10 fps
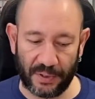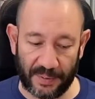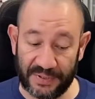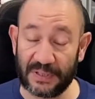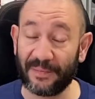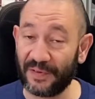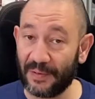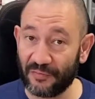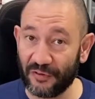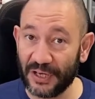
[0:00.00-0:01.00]
I mean, something
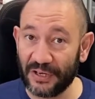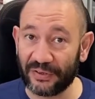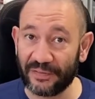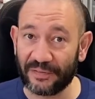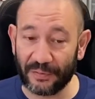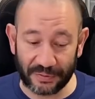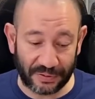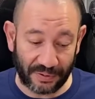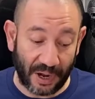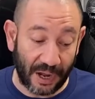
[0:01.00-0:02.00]
I'm really looking forward
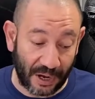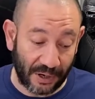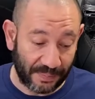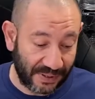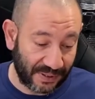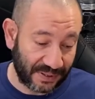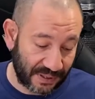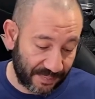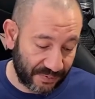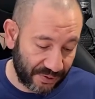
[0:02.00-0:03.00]
to. I hope it does
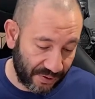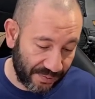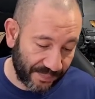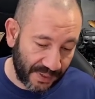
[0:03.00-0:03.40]
come true.